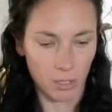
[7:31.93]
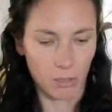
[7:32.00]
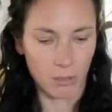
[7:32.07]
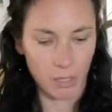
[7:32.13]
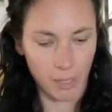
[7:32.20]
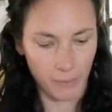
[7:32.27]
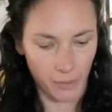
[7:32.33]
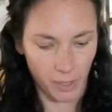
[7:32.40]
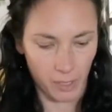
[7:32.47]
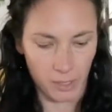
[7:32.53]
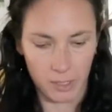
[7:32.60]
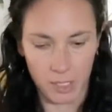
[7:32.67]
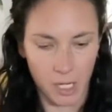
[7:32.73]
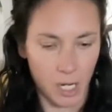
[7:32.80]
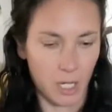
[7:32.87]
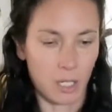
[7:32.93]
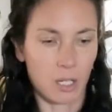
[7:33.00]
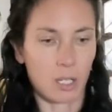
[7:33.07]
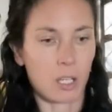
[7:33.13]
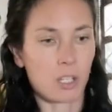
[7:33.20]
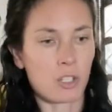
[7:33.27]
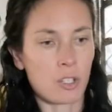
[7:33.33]
grab the container,
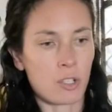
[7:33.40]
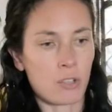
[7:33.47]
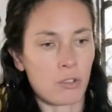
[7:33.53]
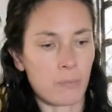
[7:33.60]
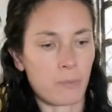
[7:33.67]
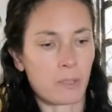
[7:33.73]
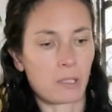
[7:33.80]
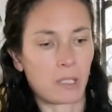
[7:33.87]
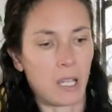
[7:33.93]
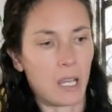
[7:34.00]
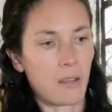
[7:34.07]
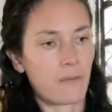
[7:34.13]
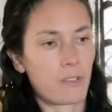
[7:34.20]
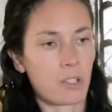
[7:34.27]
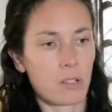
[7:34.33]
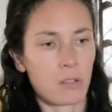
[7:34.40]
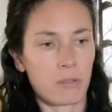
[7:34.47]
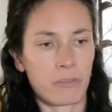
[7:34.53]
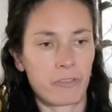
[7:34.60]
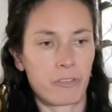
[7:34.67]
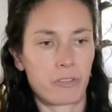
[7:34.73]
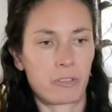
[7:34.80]
I just strip the leaves off
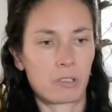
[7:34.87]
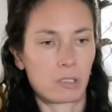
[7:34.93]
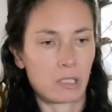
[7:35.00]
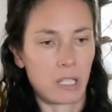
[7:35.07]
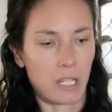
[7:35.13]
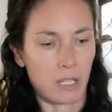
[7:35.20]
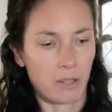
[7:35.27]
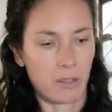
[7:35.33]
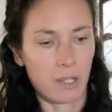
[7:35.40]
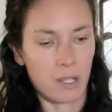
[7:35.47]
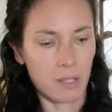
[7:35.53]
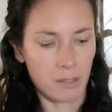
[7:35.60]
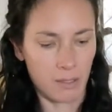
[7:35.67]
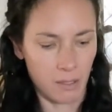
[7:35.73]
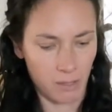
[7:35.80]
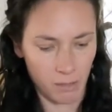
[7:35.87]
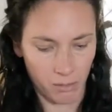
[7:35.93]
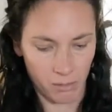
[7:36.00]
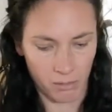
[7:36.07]
like this.